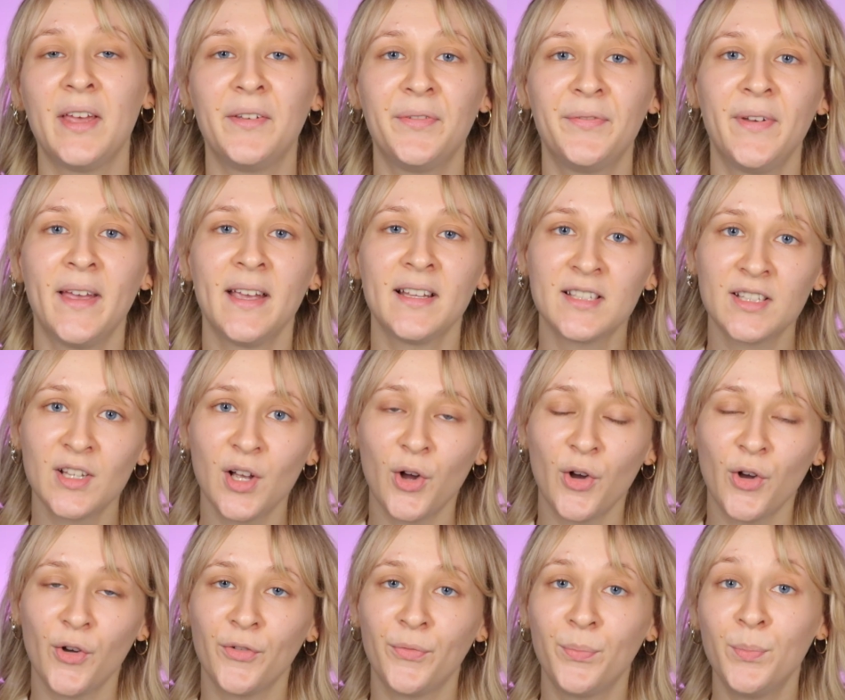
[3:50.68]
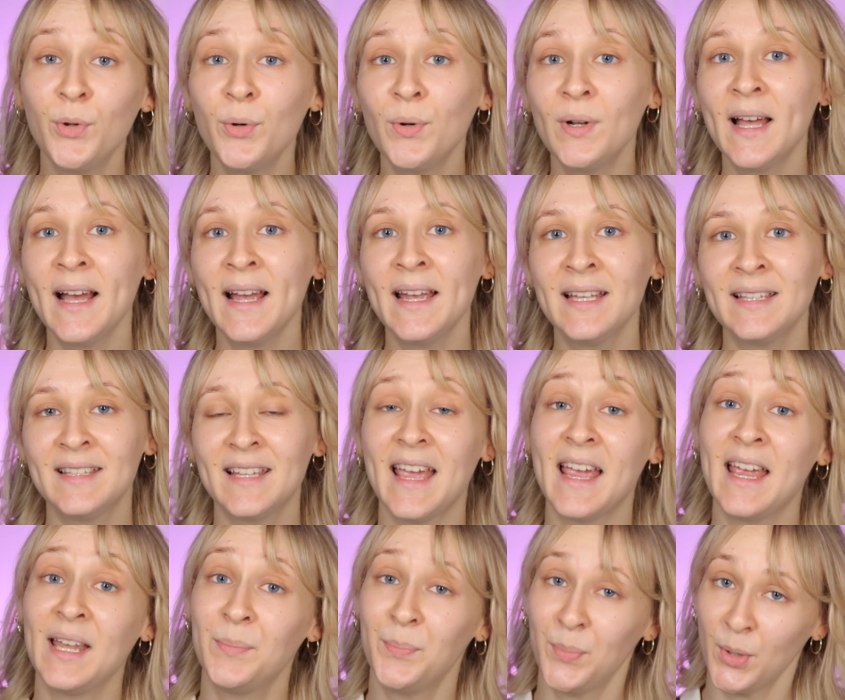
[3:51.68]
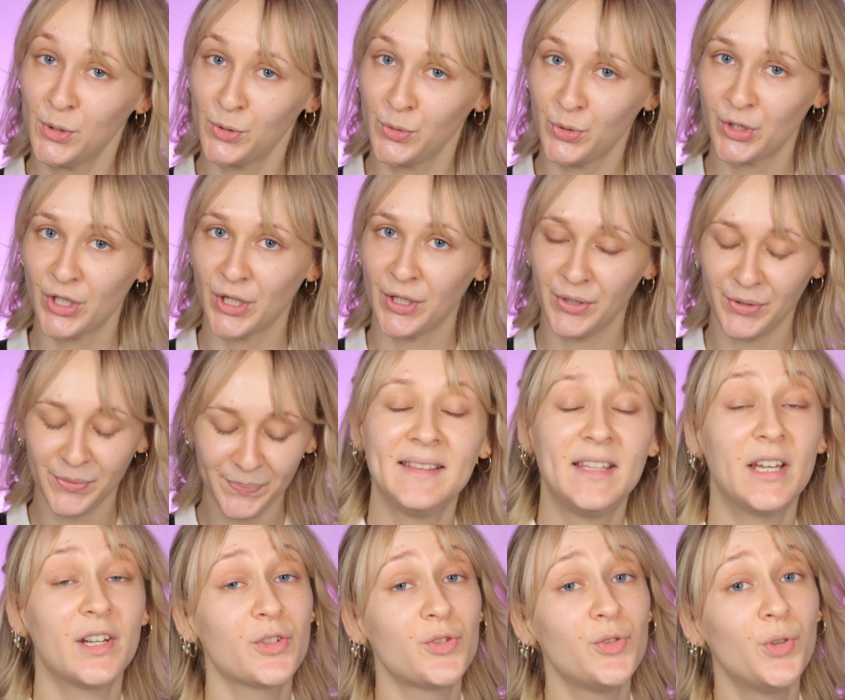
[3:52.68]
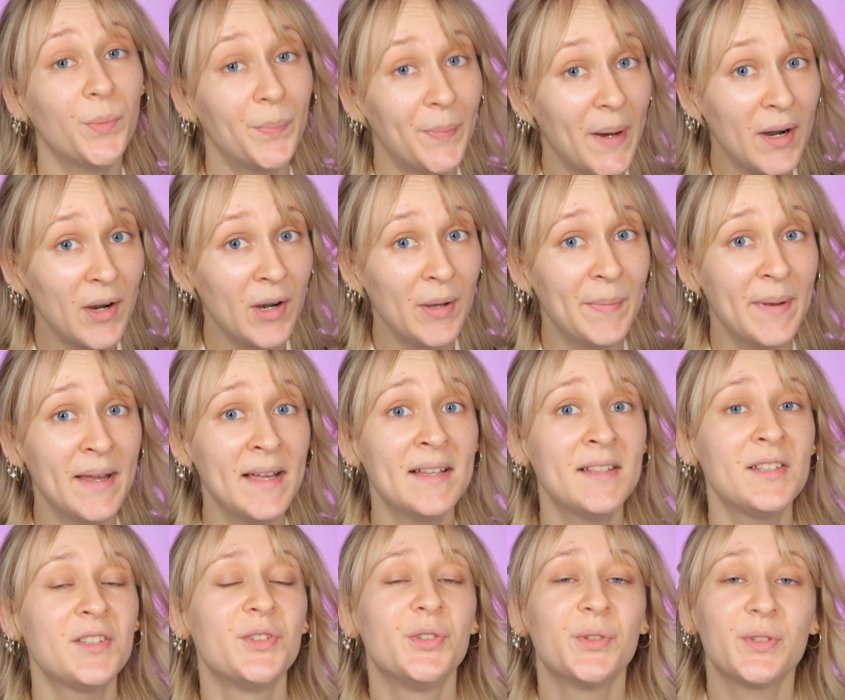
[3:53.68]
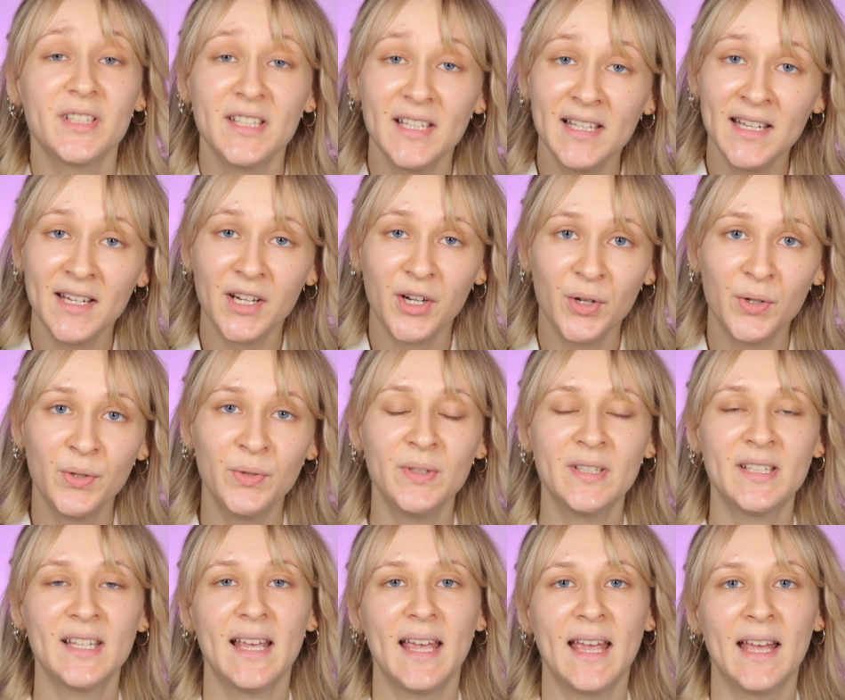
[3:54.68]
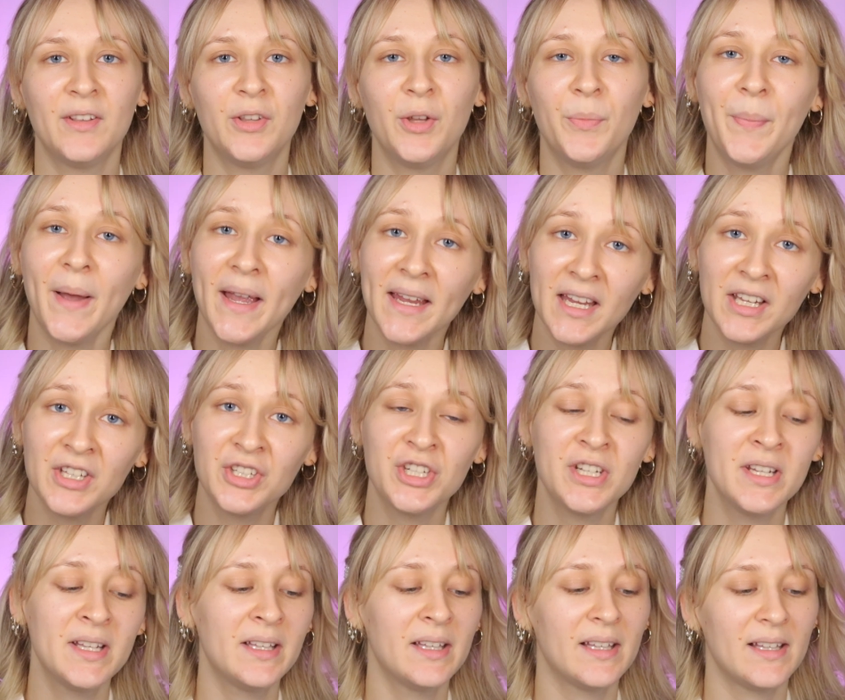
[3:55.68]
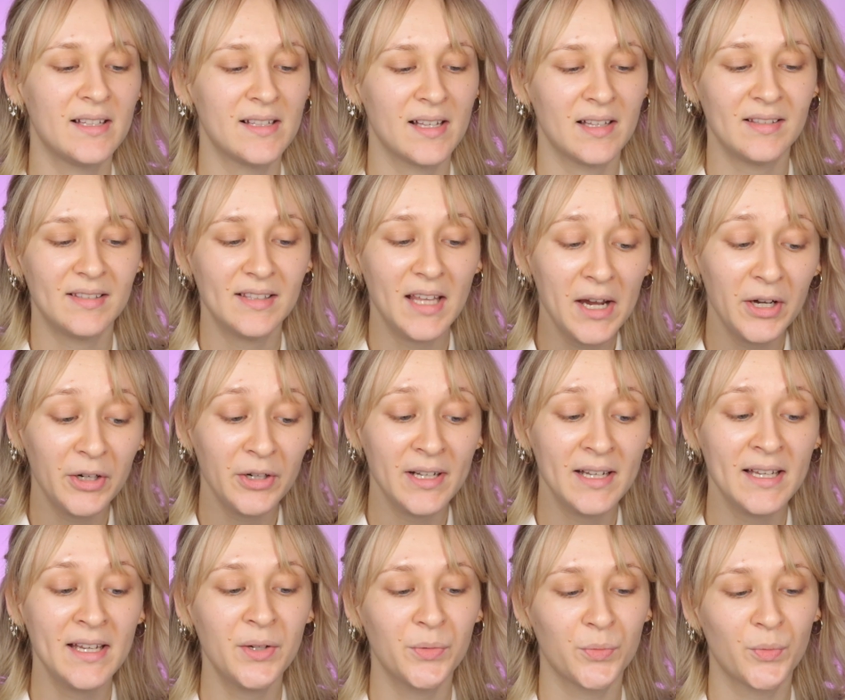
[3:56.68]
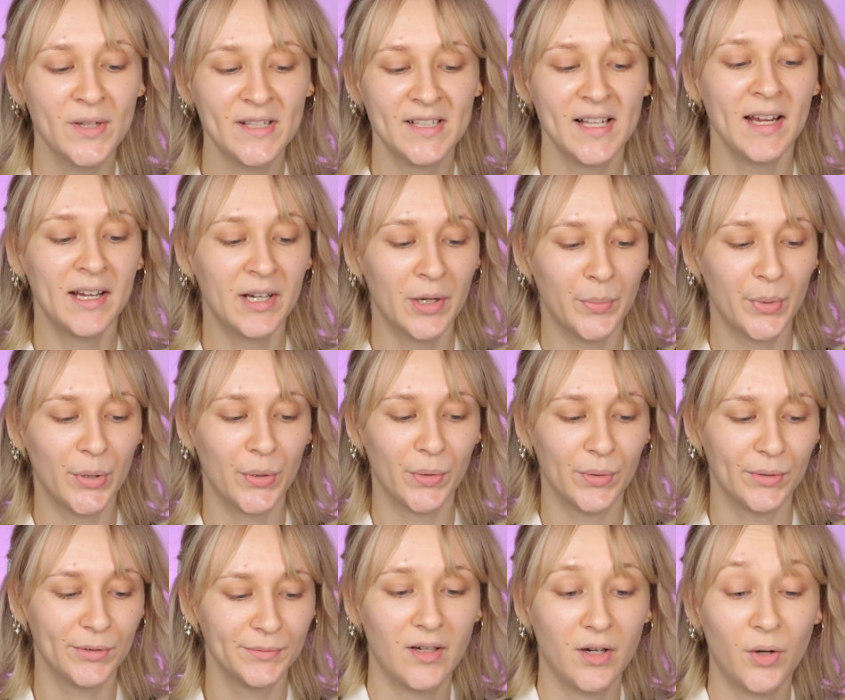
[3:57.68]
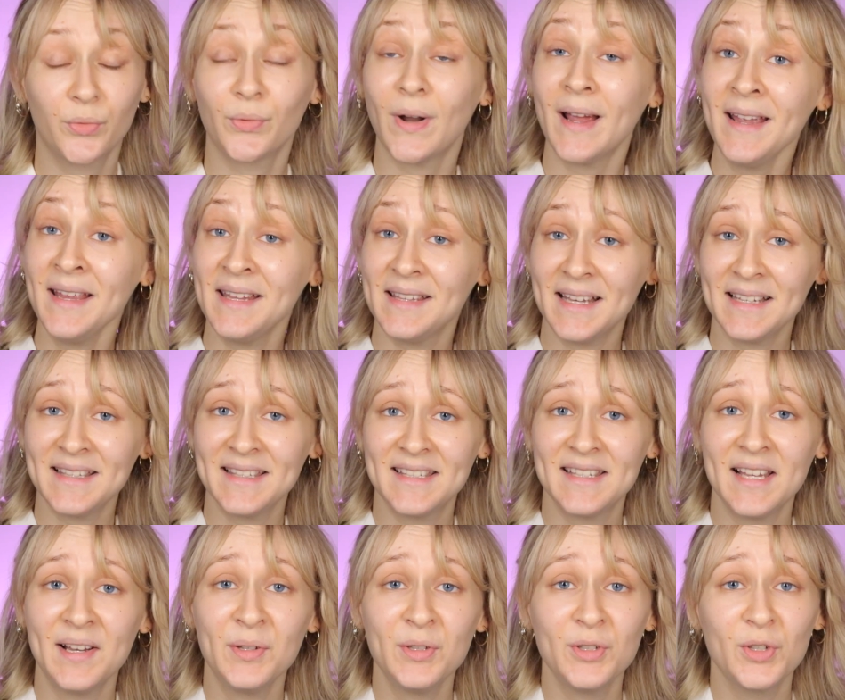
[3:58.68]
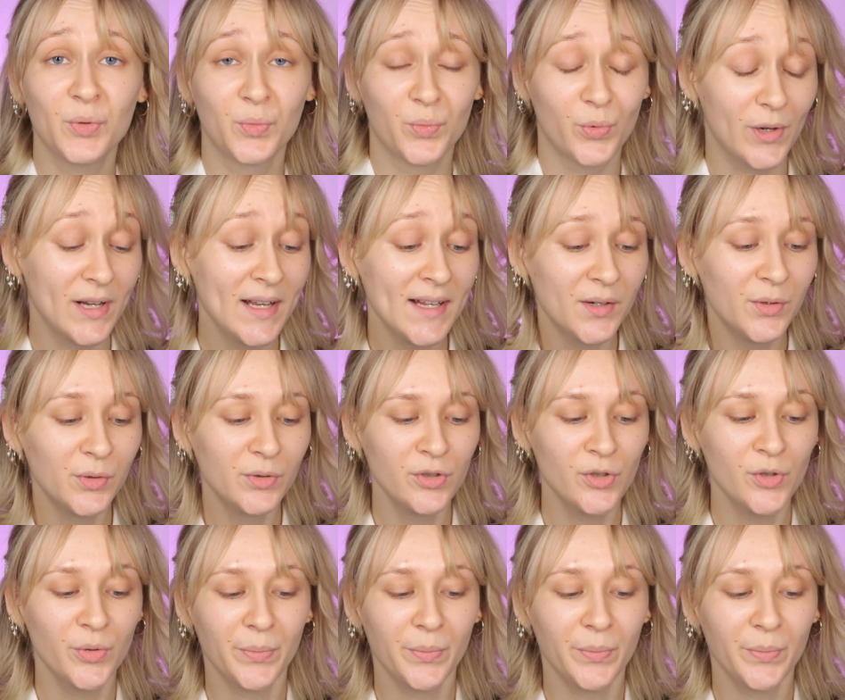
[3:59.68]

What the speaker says: effects of blue light and pollution. There's no parabens, no silicones, and the packaging is entirely recyclable. Alright, that sounds really good to